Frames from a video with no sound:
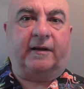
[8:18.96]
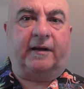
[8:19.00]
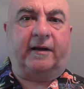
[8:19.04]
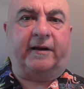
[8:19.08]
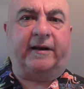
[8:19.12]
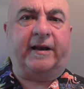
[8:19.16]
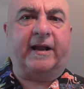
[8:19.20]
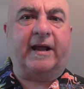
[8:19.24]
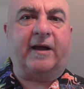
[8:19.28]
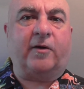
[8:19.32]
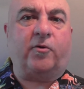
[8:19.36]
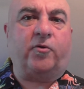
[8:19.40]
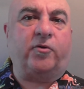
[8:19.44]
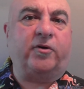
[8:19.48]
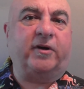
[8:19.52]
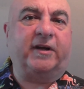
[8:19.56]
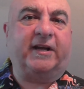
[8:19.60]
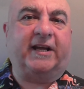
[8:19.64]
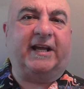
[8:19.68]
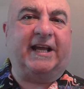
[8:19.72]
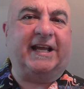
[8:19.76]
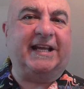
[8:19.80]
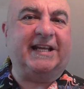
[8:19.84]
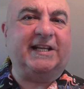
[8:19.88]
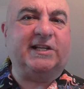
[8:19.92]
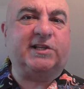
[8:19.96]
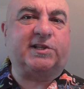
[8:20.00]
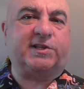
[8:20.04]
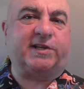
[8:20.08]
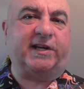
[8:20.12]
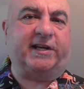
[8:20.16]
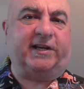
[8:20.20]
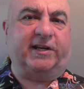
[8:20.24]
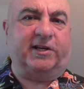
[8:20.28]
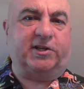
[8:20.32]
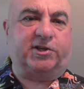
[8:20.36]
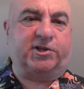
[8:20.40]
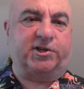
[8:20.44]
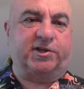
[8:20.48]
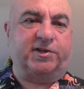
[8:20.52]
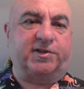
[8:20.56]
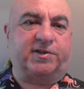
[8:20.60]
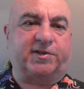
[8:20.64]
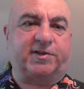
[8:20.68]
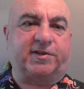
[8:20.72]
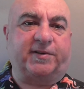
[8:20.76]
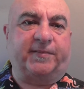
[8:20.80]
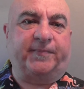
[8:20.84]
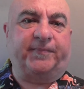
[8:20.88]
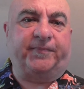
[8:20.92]
And now, key
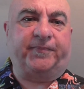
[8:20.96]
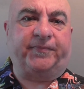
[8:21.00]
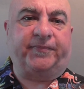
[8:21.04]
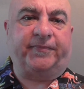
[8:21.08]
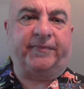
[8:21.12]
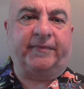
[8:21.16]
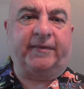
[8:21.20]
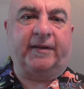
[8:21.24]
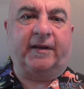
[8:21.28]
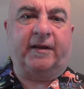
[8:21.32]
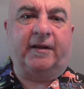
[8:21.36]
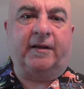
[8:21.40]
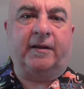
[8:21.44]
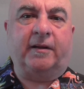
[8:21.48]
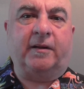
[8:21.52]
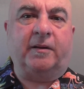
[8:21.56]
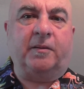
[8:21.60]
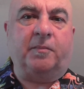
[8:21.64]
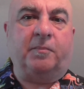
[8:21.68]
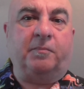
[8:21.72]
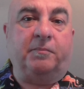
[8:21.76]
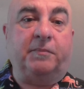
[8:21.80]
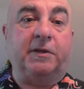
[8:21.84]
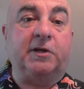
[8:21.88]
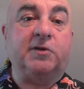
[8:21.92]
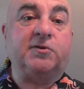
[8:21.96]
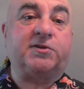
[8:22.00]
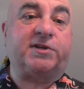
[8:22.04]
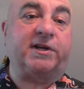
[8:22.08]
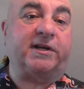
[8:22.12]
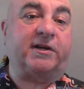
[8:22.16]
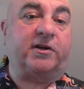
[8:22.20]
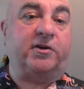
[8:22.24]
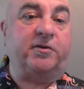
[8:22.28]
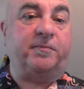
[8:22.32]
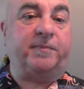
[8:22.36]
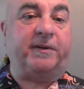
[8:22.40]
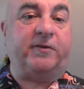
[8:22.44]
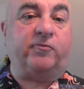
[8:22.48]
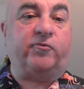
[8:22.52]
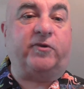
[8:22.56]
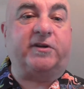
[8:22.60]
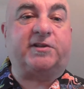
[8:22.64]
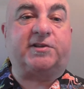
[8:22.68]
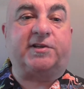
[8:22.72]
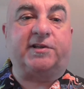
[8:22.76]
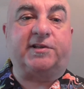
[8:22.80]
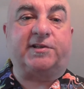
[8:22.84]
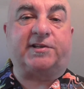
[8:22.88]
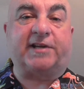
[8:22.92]
signatures. Music can be
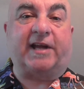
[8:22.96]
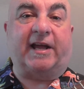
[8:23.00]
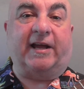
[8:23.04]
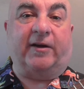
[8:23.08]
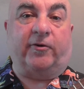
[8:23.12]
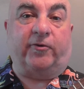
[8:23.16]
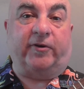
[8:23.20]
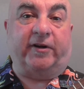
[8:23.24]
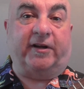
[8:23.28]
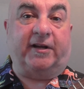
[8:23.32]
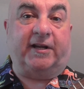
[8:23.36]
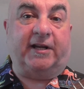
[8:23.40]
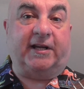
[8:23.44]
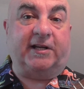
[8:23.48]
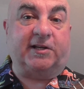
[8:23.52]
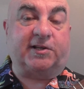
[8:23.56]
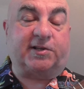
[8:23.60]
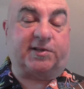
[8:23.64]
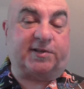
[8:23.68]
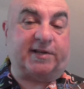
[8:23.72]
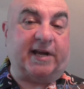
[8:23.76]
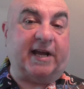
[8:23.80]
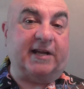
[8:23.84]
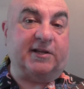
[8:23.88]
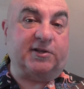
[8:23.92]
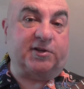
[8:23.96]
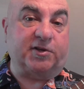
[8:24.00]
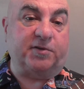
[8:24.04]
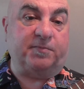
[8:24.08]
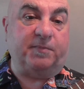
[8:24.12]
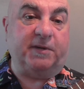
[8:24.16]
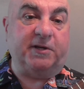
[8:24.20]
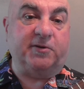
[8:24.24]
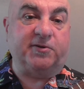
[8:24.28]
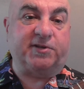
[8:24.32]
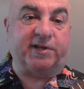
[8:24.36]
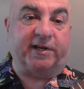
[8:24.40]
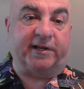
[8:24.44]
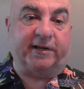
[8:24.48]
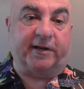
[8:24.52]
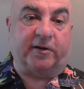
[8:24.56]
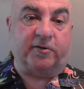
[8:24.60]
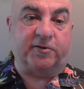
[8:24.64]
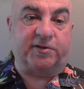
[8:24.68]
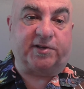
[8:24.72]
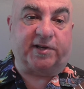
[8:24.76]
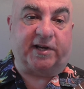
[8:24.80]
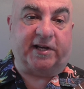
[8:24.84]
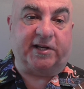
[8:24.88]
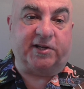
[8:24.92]
written down in standard music
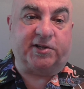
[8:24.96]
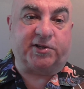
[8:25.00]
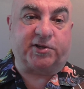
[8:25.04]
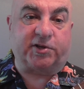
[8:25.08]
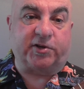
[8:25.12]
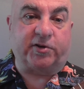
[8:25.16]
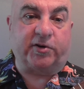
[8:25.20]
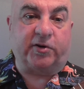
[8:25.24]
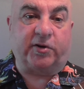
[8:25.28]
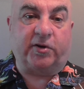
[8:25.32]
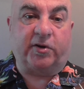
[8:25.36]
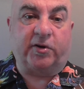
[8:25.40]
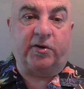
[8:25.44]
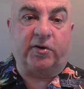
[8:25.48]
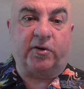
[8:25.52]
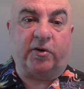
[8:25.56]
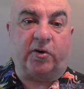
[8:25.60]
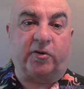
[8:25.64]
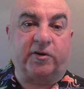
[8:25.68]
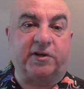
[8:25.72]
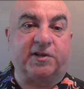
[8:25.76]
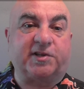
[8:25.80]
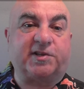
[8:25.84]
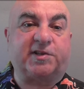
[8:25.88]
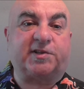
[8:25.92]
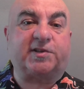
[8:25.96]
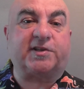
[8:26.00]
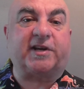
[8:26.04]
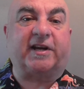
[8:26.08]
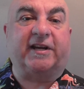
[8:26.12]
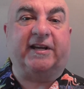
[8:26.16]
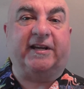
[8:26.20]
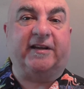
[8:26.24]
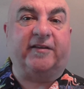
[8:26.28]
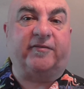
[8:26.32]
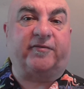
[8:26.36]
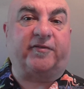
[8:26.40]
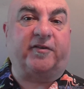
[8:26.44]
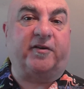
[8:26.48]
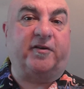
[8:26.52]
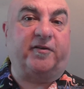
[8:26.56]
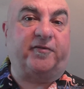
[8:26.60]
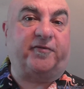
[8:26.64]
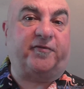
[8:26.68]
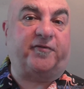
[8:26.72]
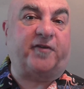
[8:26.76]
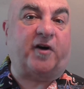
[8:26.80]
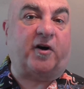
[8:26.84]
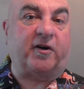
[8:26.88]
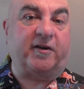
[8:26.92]
notation on a stave of
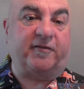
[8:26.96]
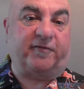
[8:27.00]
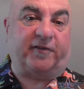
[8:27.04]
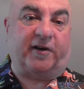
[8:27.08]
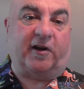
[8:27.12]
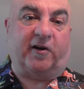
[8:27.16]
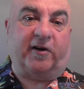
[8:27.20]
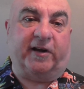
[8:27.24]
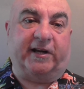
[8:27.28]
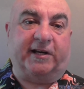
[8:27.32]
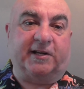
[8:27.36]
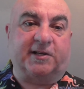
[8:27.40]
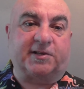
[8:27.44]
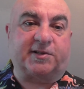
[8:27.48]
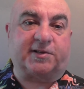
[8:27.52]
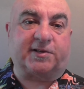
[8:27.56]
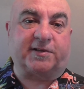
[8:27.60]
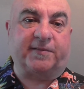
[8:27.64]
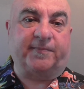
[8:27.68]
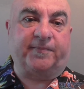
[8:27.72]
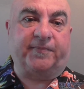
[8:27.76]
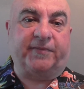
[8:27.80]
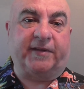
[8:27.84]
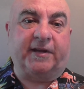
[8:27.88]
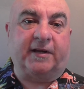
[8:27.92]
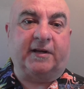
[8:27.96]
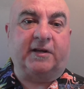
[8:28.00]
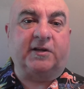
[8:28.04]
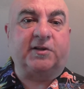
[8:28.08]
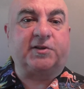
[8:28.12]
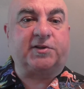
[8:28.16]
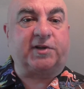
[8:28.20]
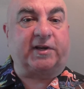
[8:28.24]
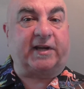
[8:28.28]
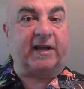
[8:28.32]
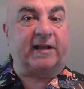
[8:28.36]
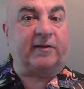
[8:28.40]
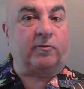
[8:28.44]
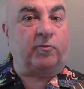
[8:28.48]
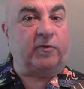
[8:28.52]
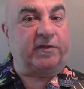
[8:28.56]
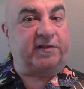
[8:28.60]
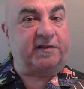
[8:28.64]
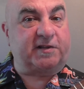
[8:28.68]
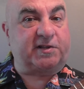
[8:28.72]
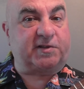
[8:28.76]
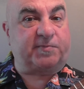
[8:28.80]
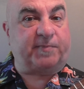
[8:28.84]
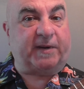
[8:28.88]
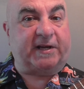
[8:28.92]
5 lines, together with
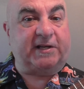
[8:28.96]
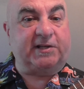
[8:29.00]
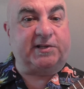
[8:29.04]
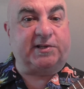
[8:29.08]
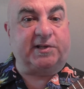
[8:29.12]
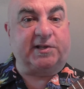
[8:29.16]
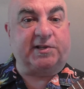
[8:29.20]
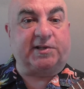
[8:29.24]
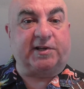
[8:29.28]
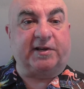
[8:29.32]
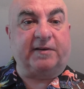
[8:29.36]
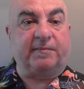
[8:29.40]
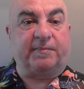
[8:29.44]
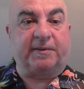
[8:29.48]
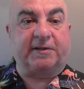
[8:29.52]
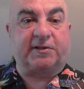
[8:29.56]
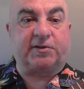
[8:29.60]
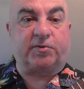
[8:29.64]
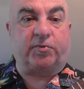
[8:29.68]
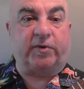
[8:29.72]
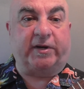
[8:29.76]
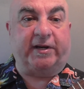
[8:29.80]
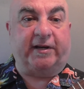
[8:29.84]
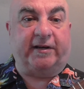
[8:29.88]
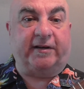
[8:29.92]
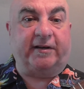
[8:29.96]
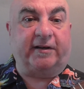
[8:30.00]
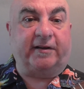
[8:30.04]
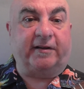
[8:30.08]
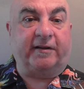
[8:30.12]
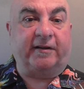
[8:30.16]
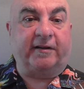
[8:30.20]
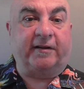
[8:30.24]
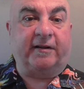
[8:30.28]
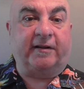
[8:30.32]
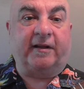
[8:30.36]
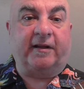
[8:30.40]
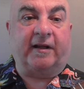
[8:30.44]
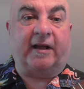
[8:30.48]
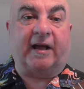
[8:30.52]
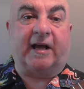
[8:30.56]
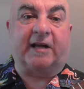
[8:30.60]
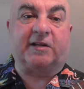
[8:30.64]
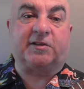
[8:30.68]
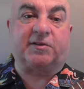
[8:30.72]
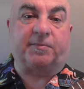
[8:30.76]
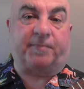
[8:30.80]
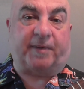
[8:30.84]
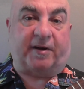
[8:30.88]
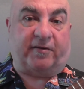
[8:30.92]
the spaces in between
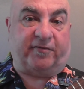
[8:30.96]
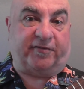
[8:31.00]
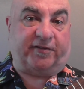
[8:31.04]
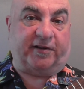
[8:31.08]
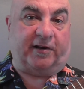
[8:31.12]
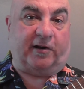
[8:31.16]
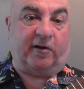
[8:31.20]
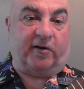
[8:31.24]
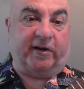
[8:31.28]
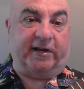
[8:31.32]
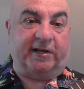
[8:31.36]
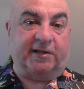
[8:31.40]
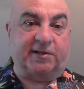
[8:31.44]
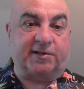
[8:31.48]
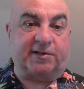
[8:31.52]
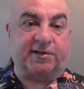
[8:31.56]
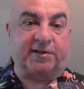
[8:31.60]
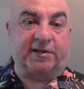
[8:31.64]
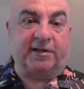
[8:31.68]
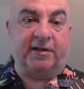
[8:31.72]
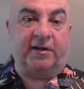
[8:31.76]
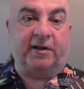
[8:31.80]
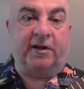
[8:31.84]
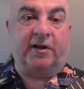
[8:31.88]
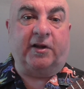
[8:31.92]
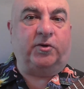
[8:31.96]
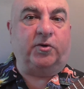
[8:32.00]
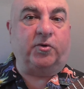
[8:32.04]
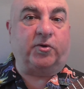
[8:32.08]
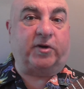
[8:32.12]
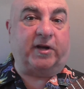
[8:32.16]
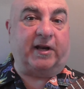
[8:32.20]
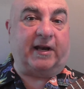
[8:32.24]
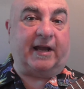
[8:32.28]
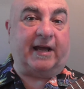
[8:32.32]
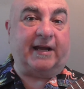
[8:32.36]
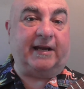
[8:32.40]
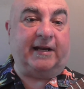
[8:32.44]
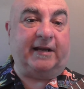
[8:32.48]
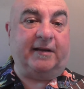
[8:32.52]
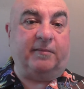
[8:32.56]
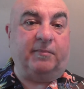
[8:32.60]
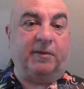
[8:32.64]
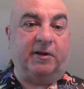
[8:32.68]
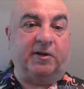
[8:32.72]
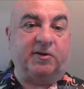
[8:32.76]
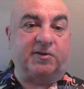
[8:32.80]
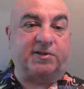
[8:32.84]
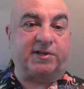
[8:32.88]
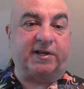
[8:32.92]
and above the lines. Ukulele
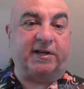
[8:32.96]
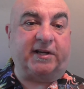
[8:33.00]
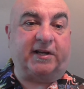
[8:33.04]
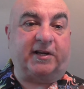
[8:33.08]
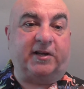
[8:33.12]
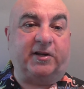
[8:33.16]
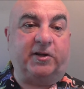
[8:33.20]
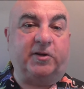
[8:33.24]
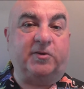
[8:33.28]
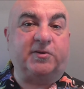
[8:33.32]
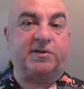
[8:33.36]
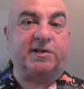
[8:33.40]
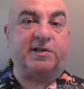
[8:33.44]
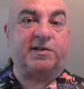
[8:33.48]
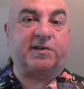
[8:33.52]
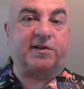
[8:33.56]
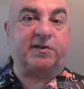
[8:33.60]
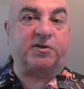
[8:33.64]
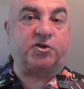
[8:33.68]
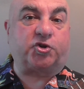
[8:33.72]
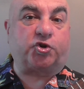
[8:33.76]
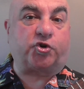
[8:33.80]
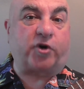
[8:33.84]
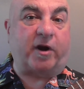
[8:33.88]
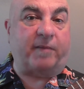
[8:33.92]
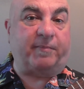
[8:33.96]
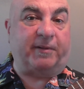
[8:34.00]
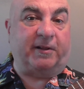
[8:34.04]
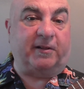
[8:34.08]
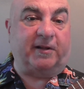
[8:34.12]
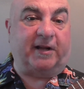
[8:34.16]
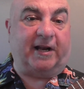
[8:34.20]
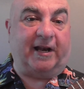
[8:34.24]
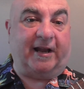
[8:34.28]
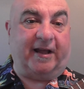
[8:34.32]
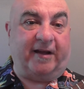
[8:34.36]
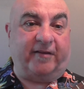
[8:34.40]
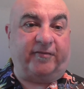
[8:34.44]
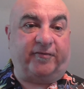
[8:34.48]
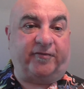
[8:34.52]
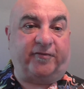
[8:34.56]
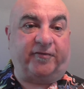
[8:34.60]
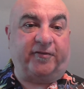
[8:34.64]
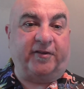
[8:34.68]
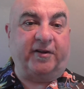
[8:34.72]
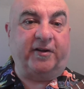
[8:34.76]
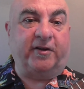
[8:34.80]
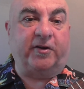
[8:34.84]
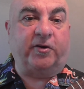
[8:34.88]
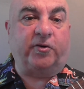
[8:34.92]
music uses the treble
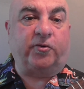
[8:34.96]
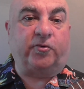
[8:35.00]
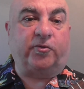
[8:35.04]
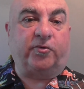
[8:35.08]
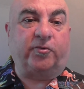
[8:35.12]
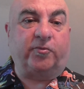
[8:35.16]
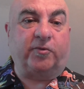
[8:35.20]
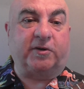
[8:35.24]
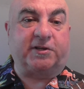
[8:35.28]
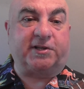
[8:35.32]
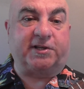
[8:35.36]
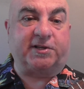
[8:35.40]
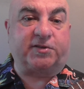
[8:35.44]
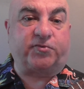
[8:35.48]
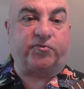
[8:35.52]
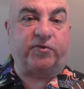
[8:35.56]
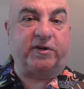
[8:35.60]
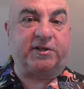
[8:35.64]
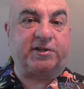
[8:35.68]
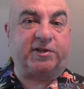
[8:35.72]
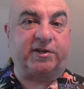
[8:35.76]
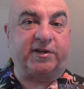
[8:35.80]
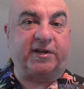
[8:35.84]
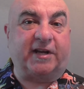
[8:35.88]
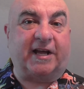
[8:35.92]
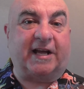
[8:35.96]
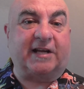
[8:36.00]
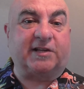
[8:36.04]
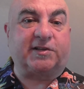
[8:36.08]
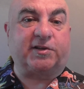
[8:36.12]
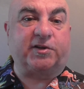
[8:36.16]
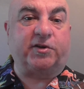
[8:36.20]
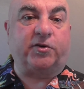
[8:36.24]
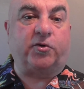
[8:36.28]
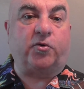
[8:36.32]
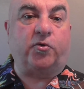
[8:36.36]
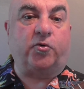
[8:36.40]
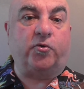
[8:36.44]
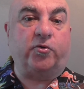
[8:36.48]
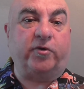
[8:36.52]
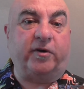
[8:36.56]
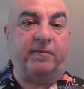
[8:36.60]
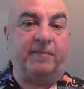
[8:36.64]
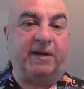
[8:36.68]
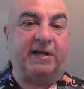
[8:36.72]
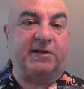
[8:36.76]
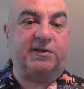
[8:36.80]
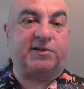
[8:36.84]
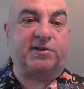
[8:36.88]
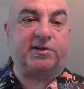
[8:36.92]
clef, which is written as an
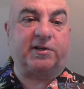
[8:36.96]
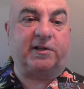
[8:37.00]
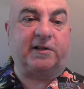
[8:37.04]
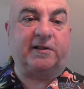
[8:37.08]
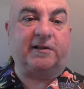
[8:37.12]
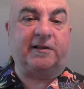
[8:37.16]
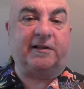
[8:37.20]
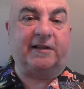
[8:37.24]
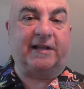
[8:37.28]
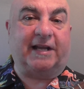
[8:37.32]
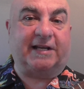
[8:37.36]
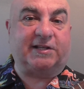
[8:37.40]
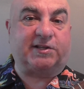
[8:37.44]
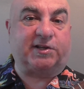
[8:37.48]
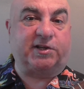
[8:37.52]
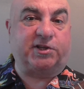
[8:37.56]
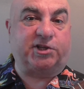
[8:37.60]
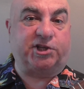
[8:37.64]
ornamental letter